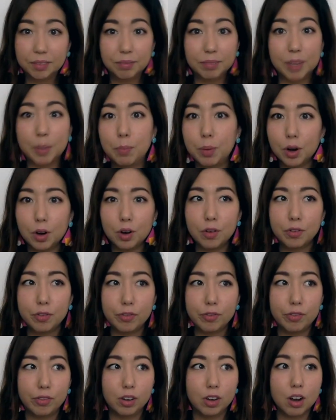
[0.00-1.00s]
they're
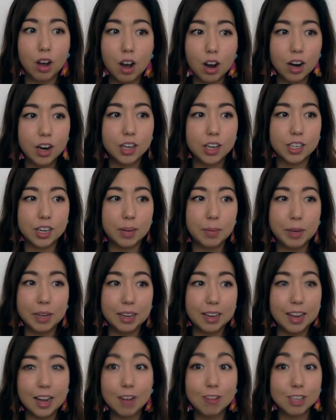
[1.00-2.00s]
both large. I mean,
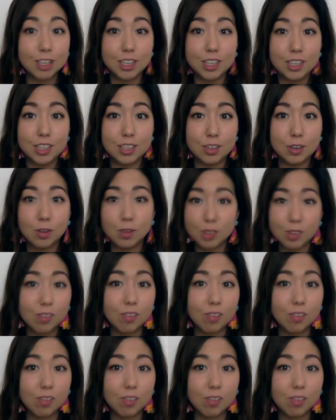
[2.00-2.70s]
Legoshi is also